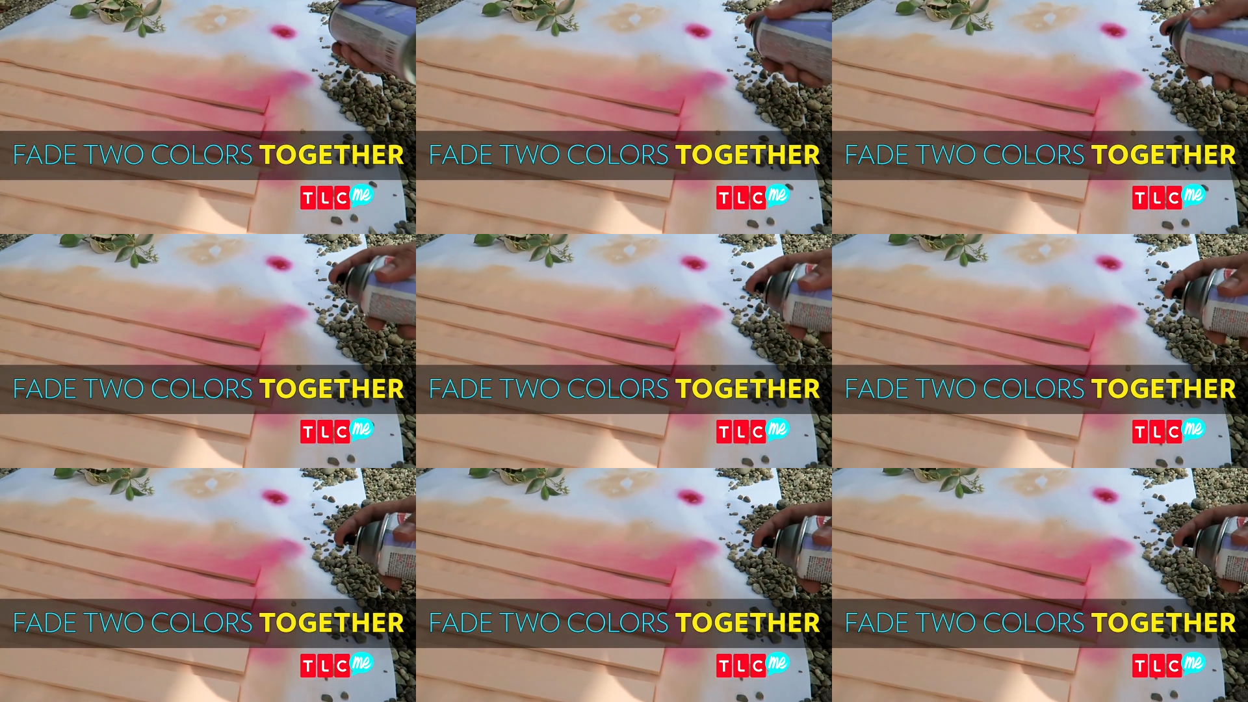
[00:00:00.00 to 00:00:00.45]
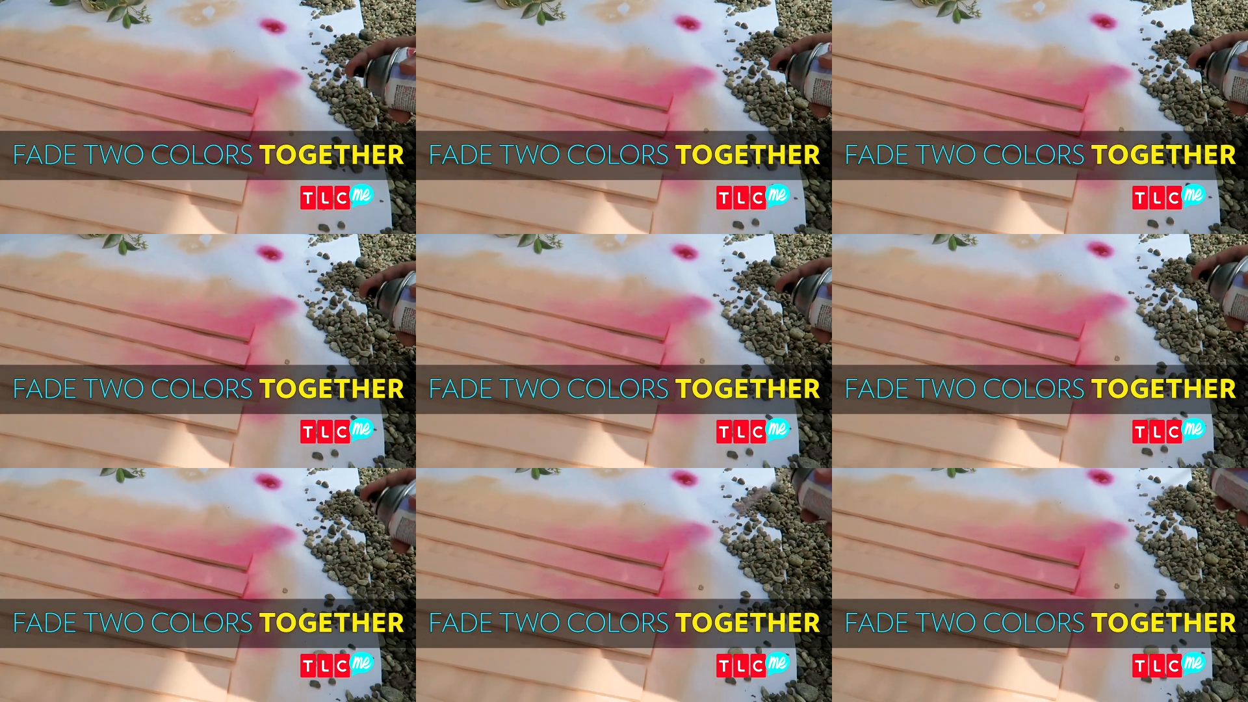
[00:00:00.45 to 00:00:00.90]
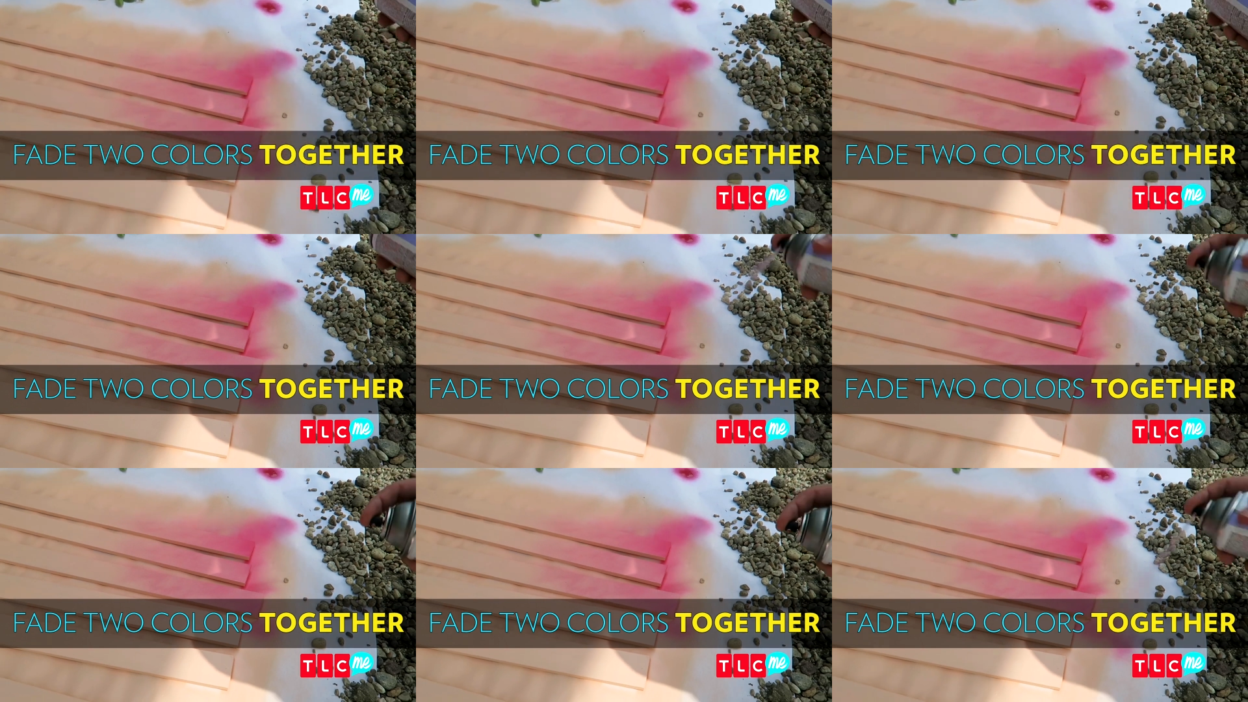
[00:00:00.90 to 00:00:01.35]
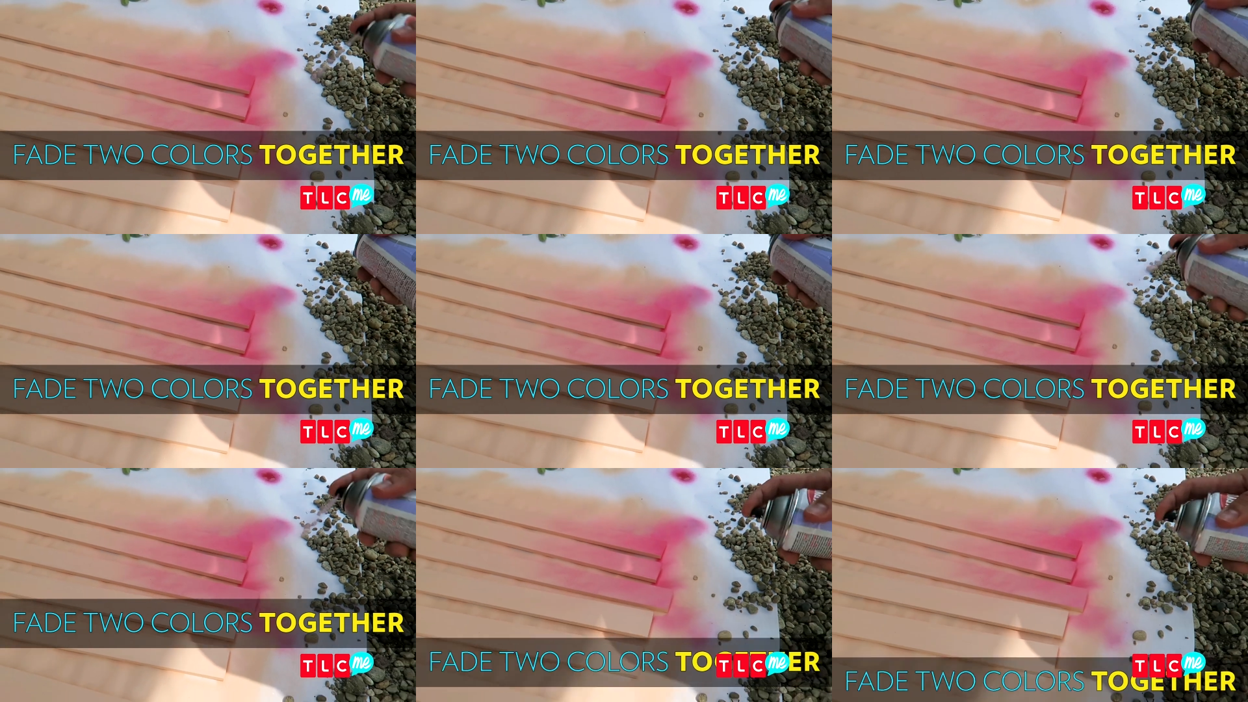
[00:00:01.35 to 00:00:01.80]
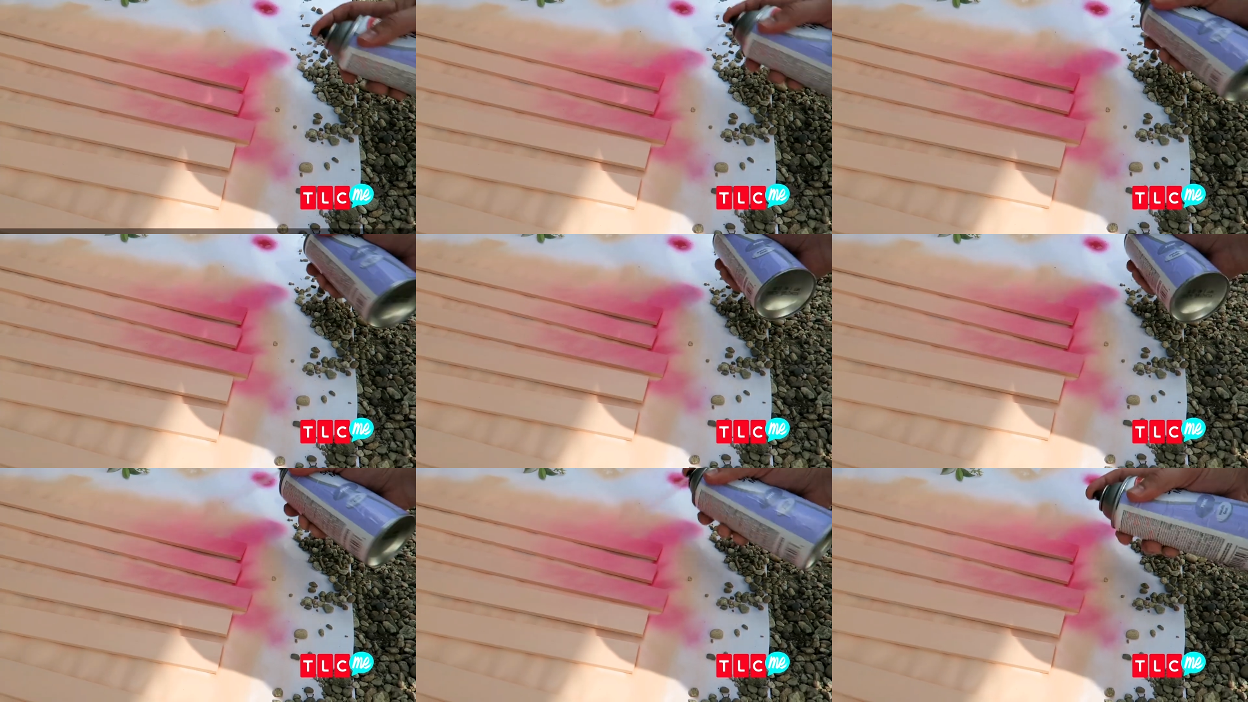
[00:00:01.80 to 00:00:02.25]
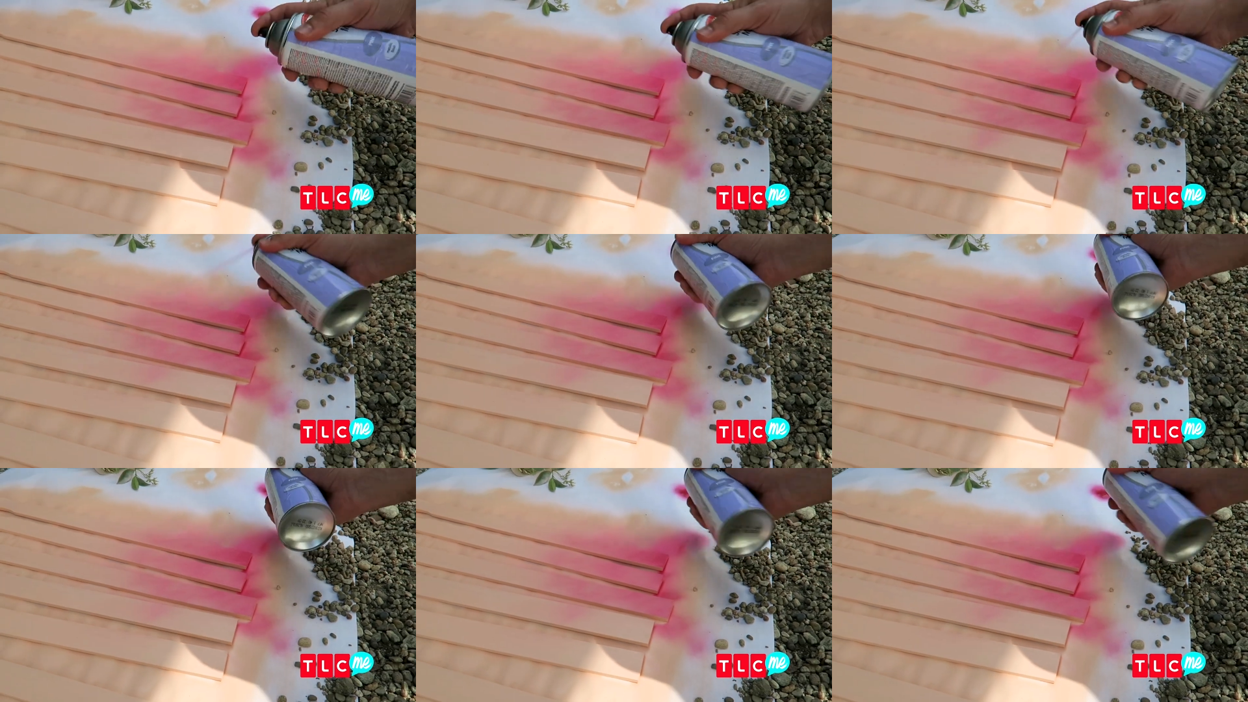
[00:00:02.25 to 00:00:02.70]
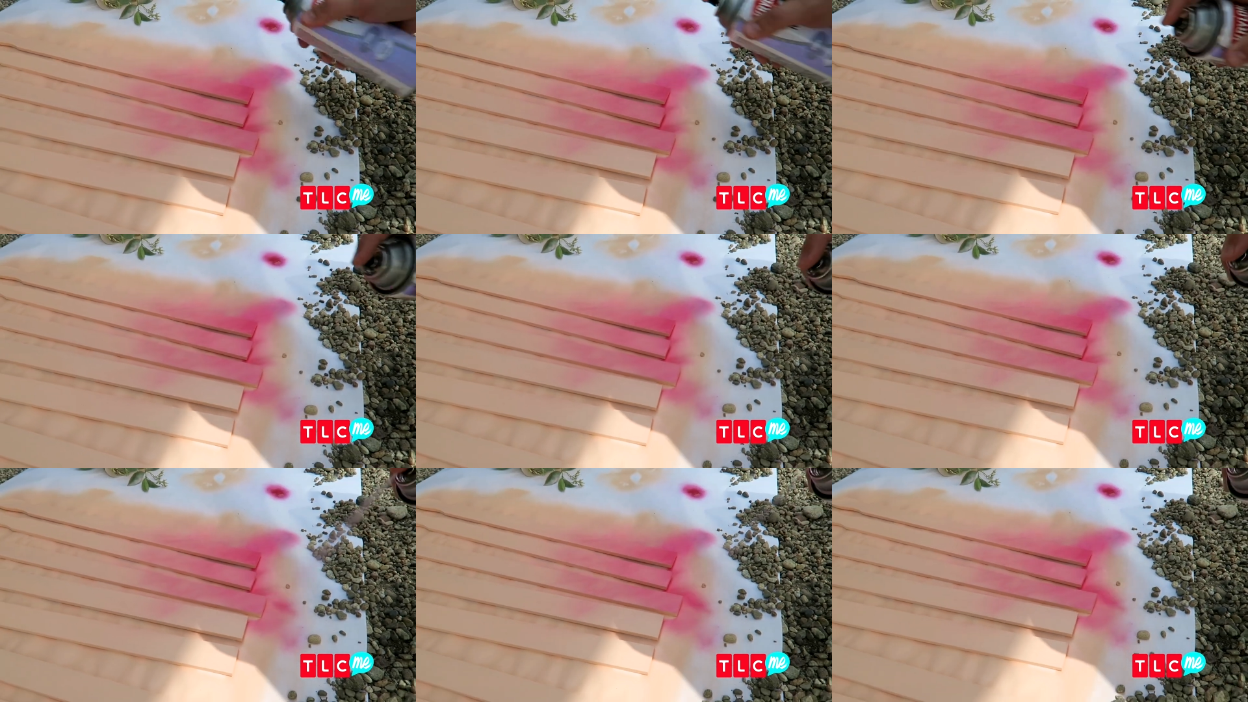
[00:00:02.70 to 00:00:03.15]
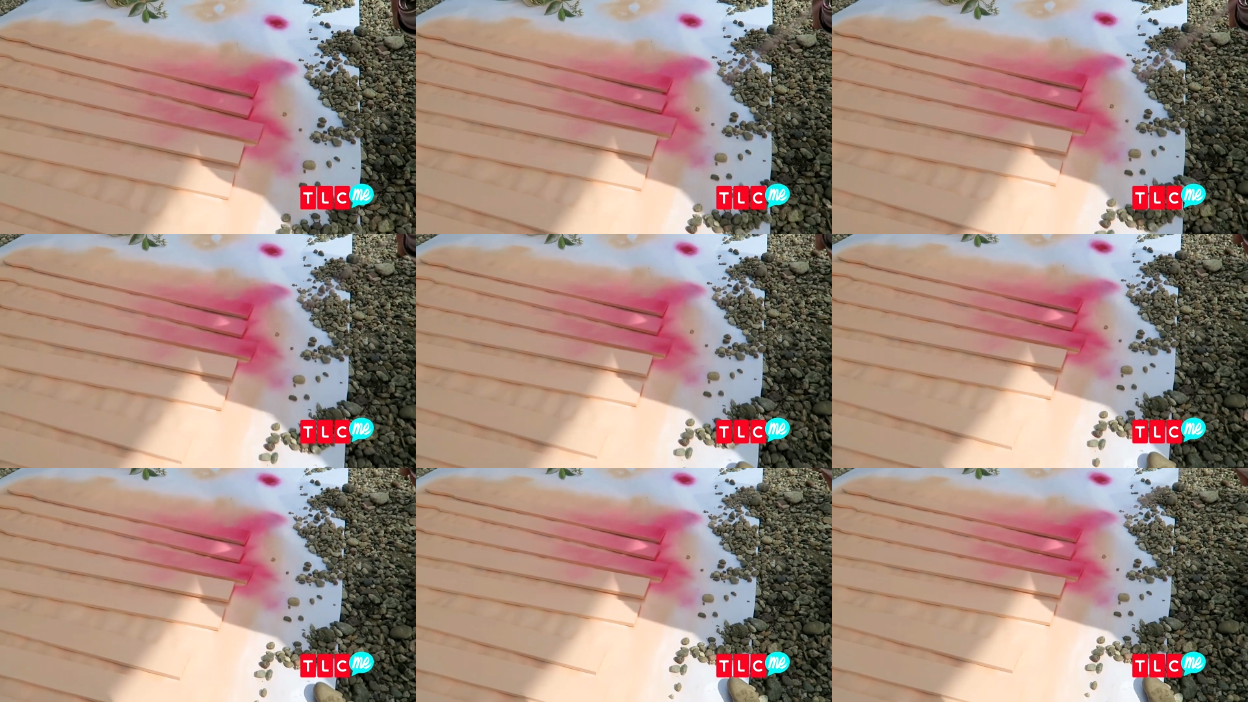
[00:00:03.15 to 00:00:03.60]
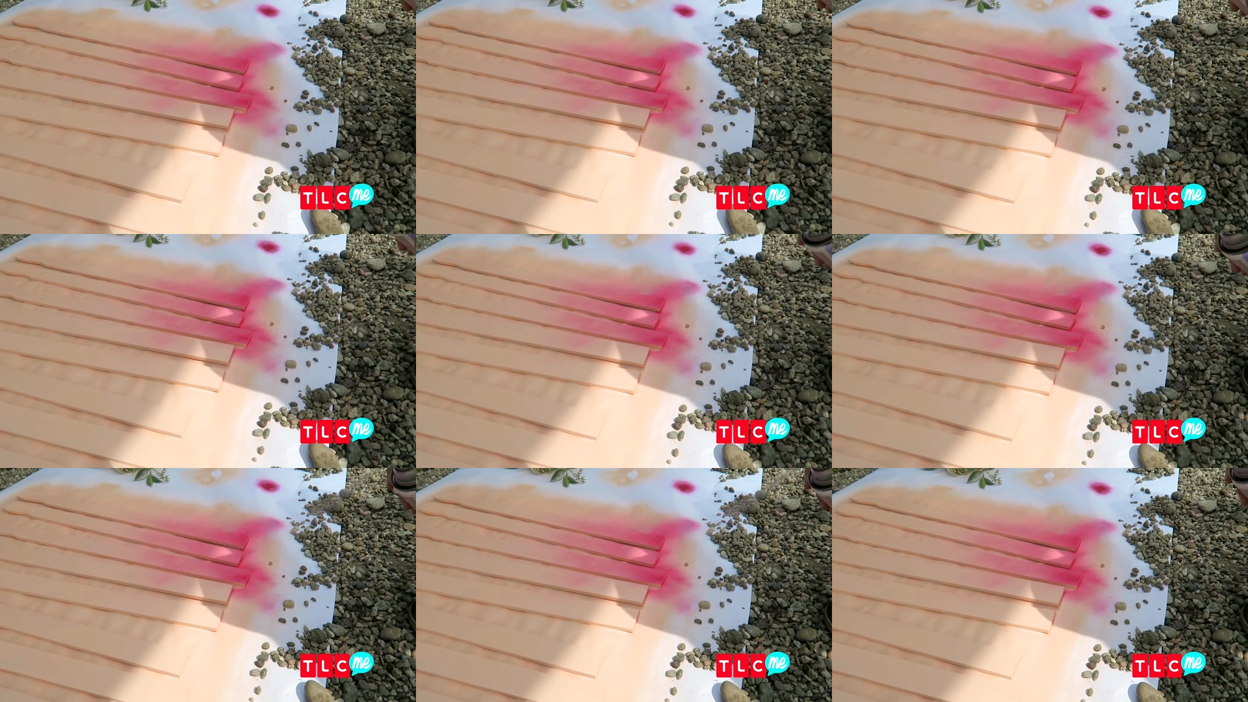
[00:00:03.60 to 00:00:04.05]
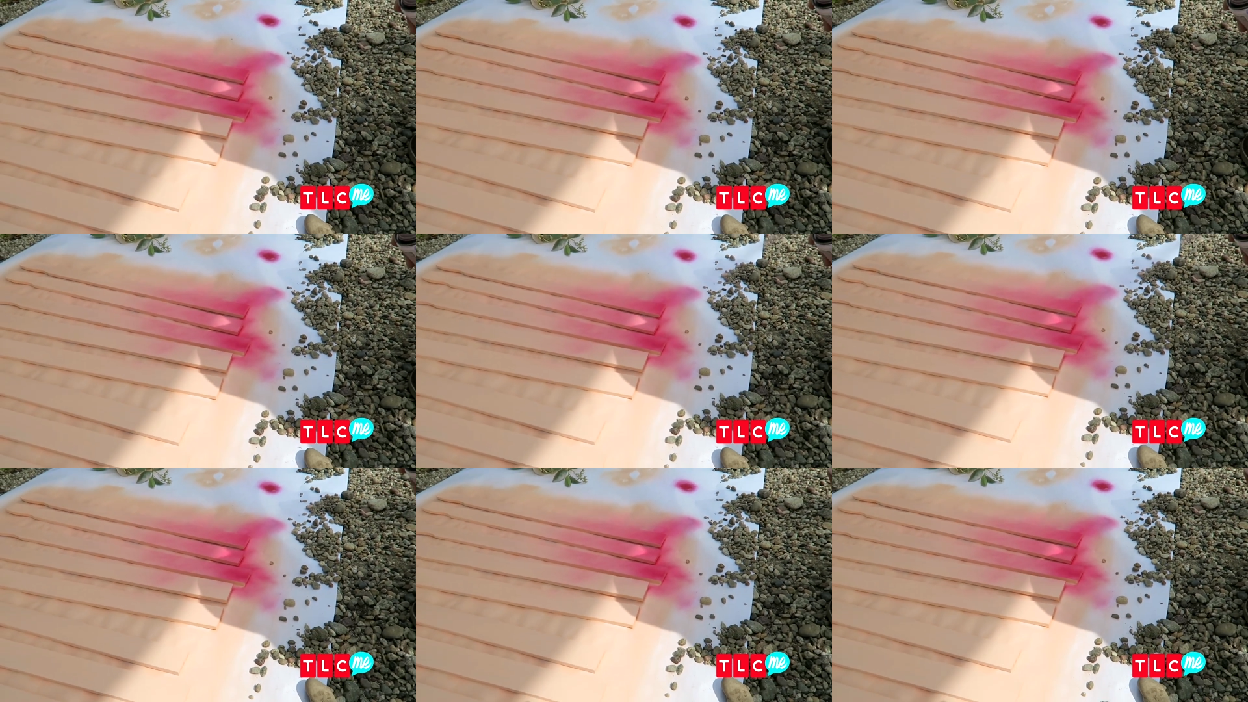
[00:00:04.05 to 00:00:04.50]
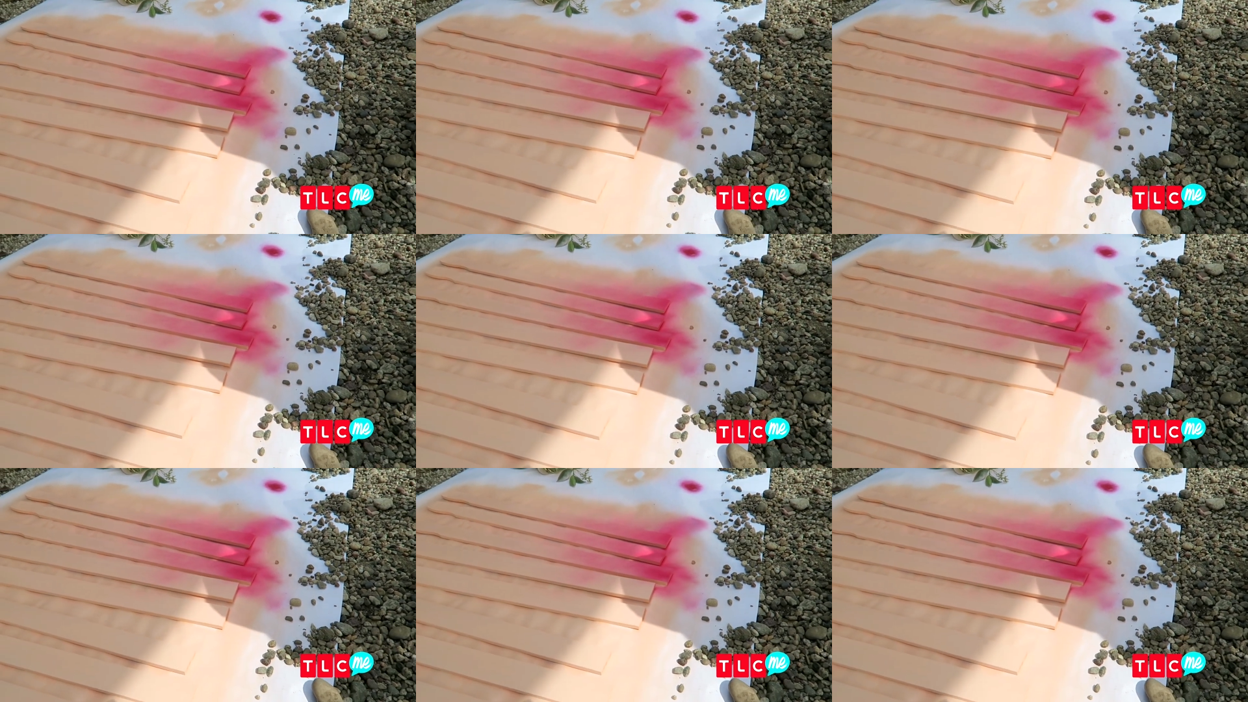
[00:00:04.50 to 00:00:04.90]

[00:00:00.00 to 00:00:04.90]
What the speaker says: (no speaker visible)